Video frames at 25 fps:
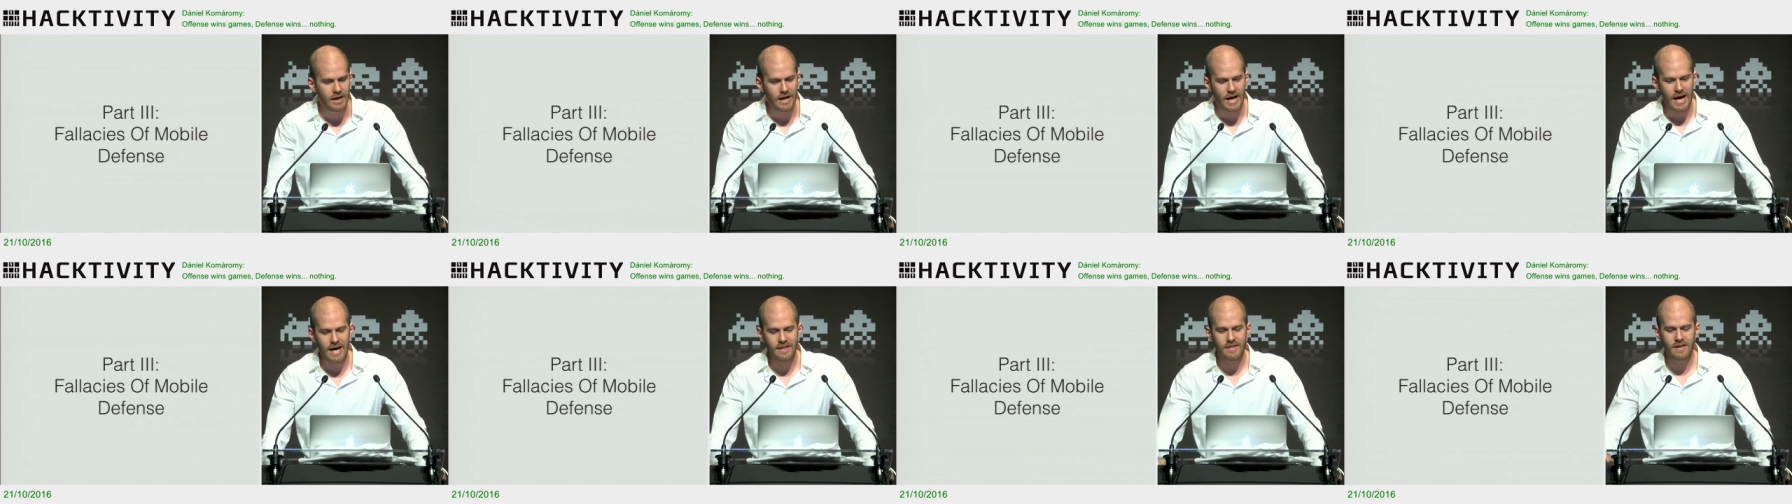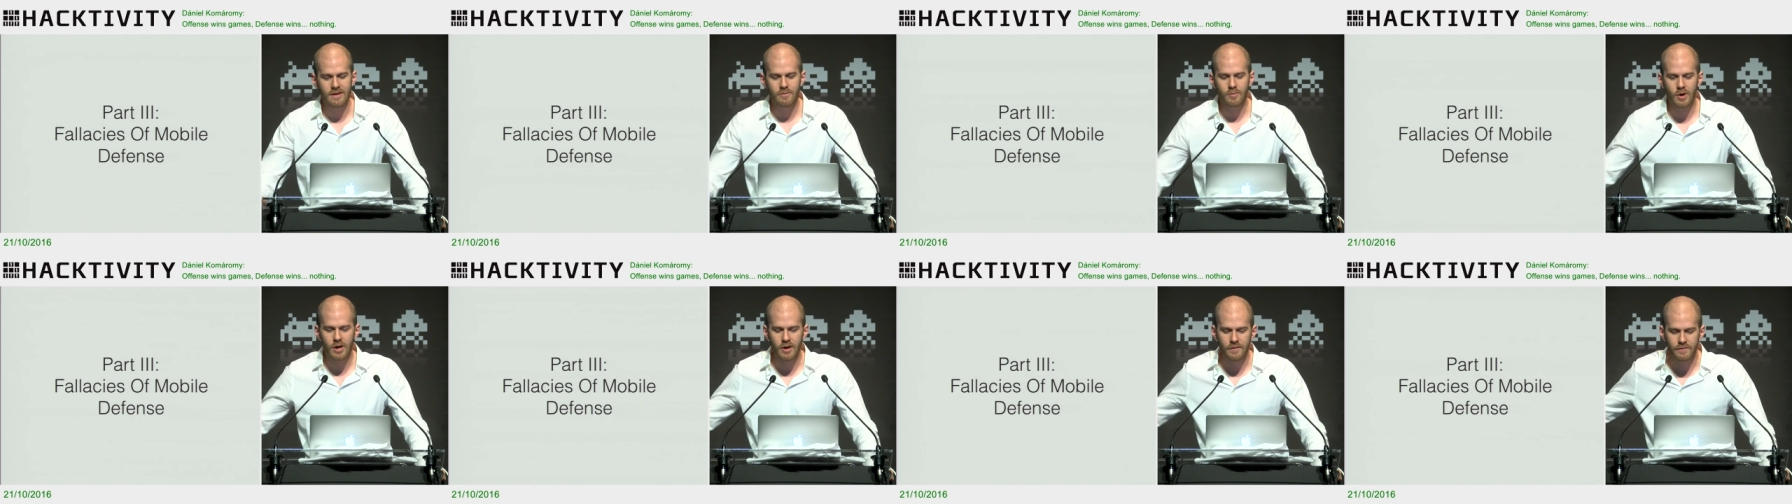I
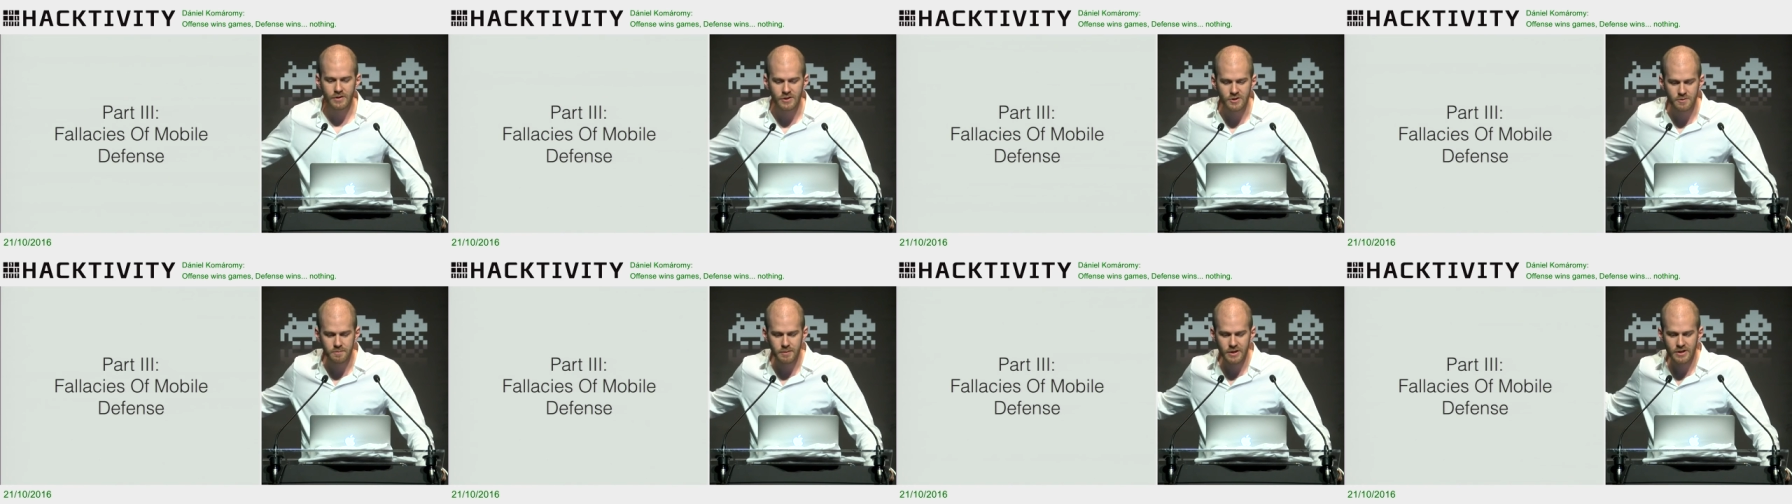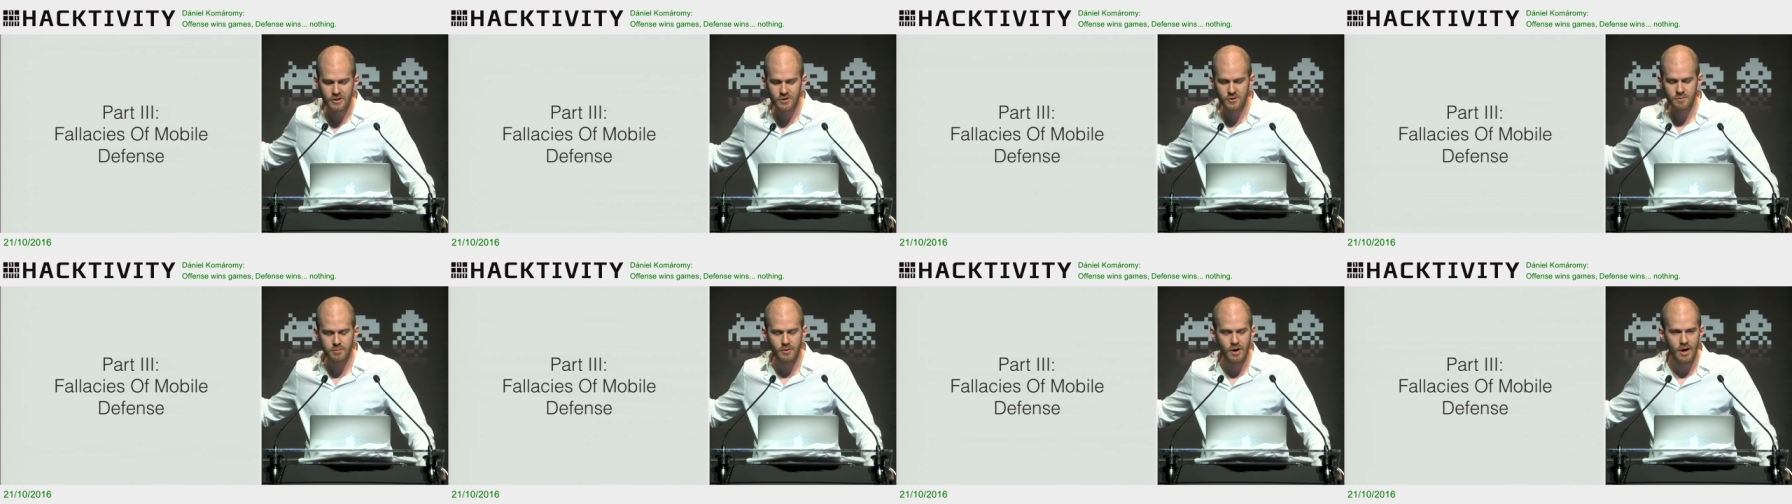think one of these
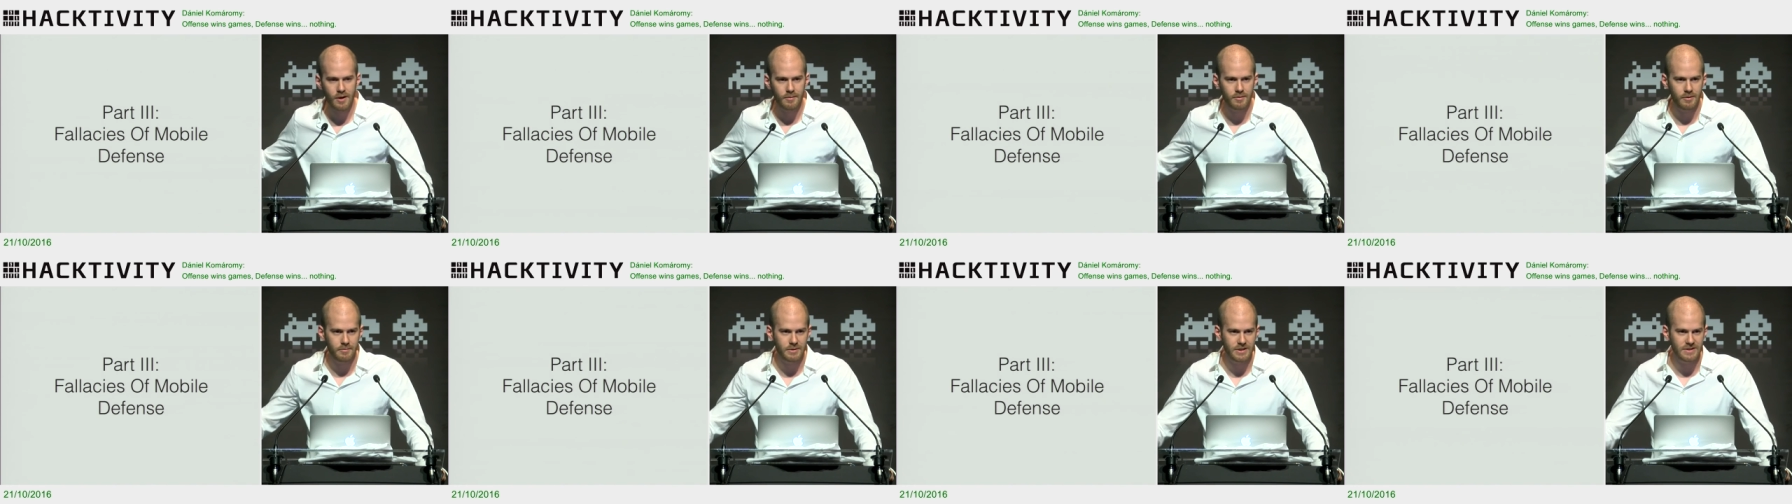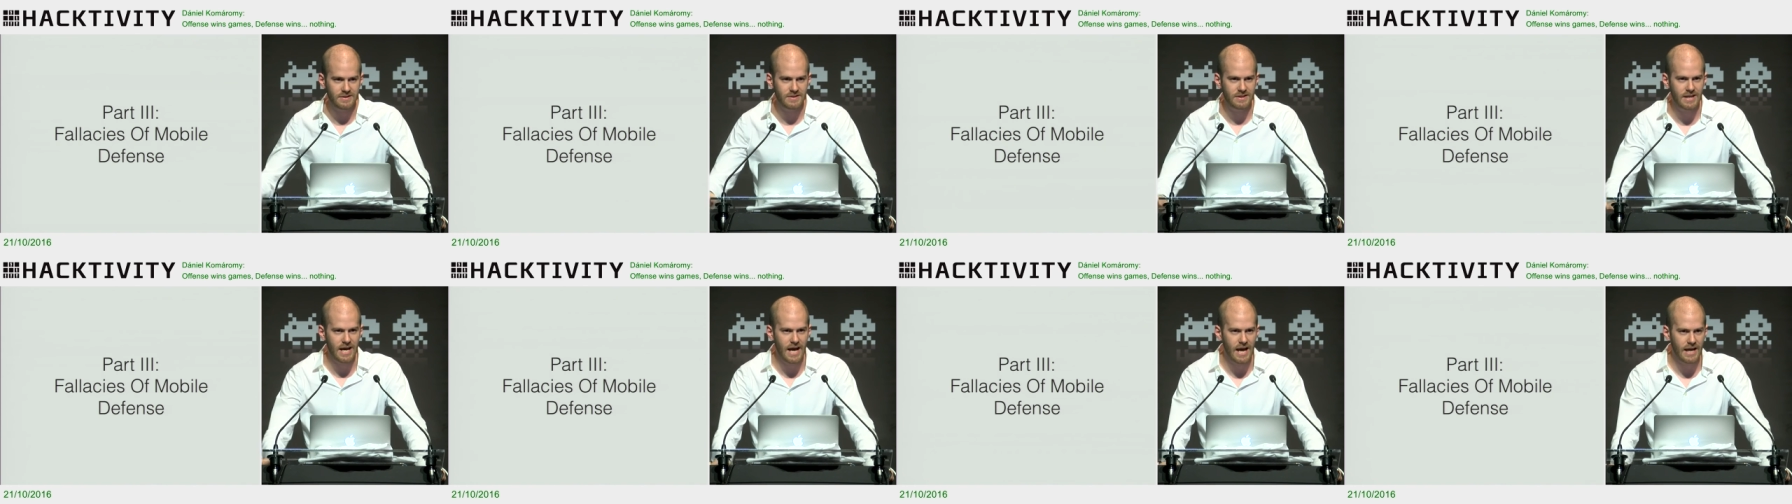biggest problems
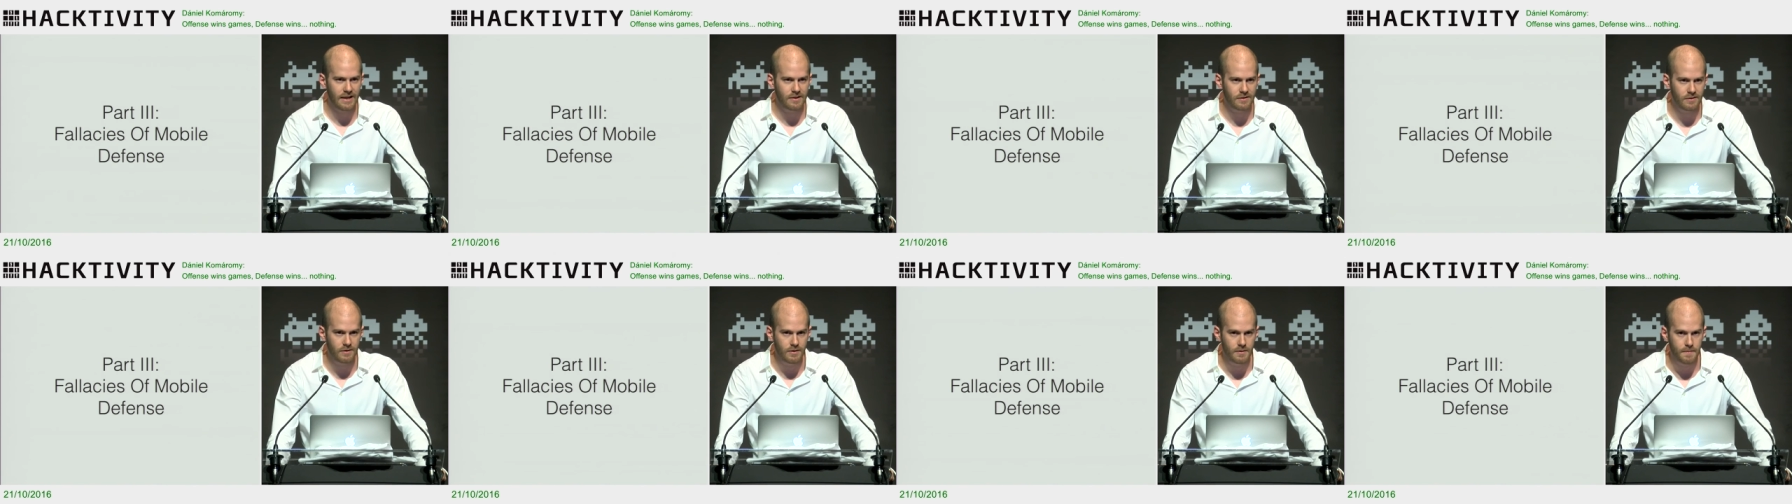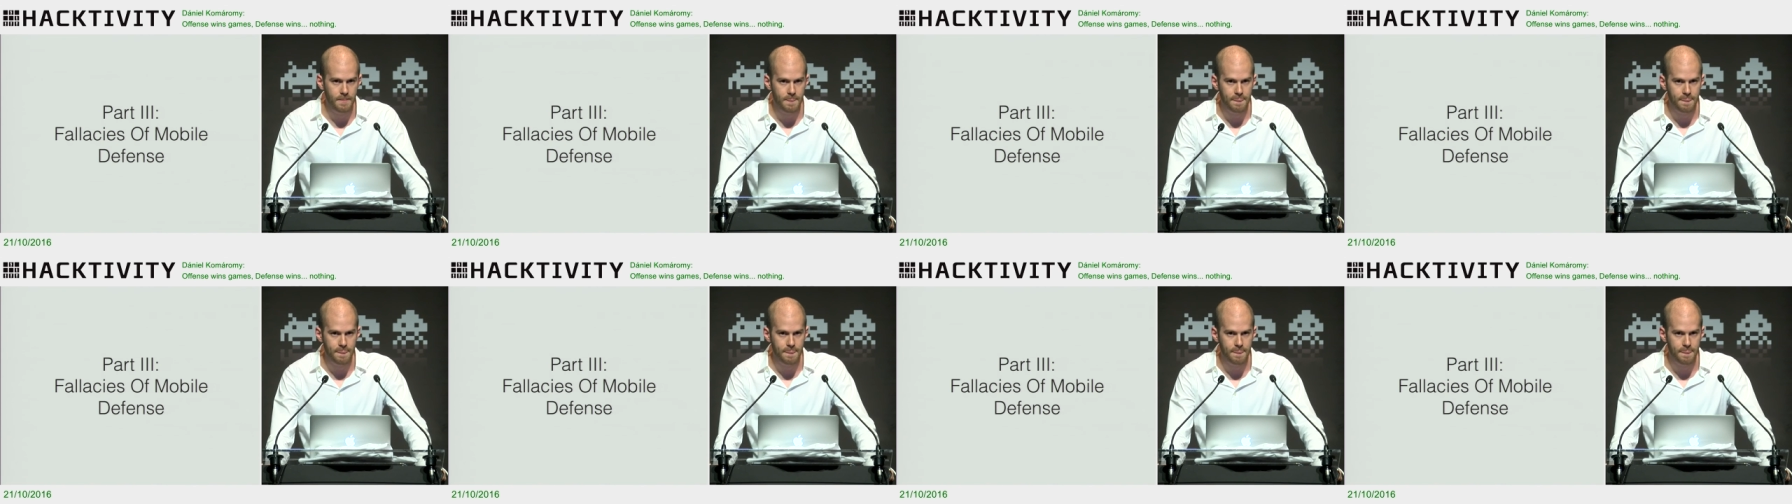is that,